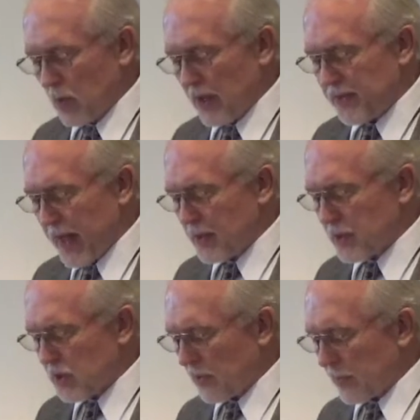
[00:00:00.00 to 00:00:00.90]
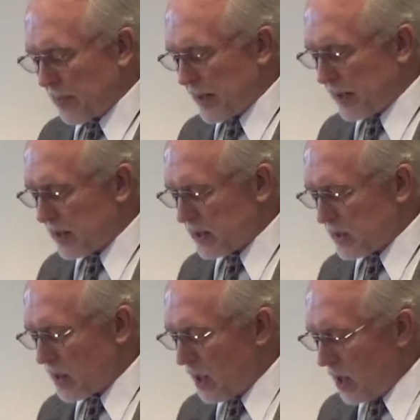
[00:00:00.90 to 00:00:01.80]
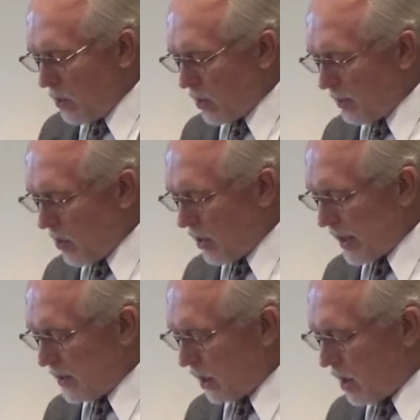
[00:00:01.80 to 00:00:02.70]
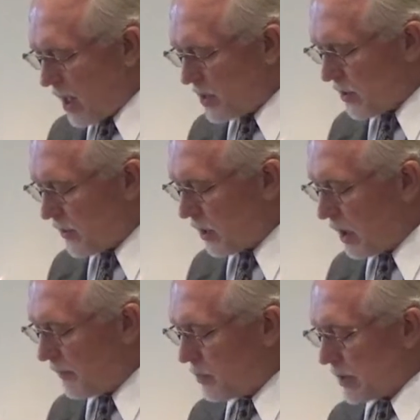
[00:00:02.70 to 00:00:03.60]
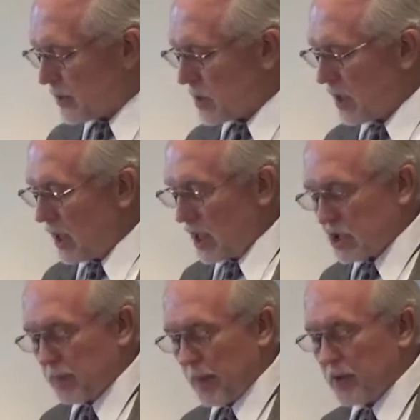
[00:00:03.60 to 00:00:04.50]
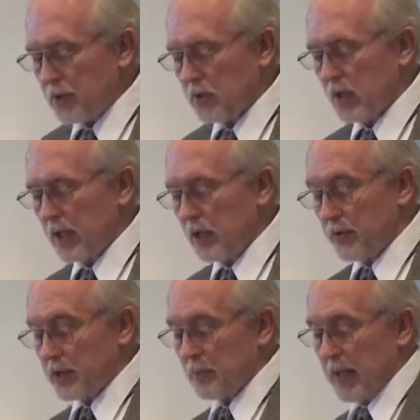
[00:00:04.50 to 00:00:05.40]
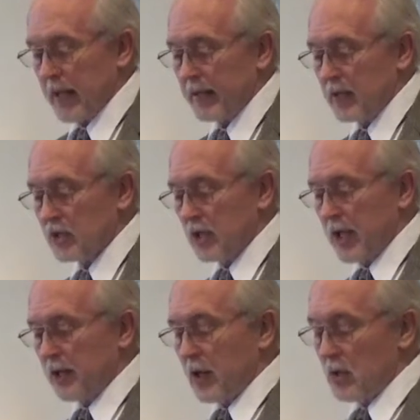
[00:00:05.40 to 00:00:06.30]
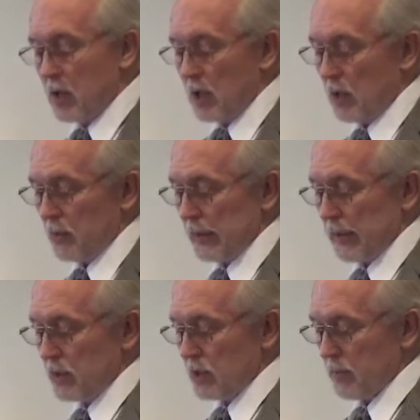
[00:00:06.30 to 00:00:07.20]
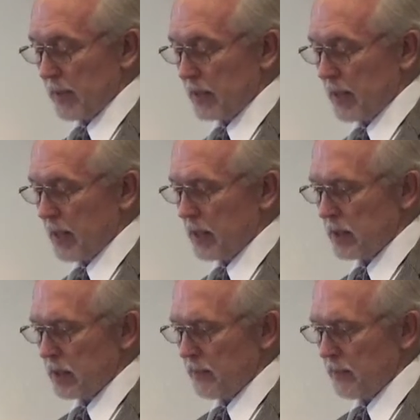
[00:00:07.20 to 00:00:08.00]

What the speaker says: while thousands of Americans were mourning the loss of their loved ones exposes the ignorance behind this narrow religious mentality.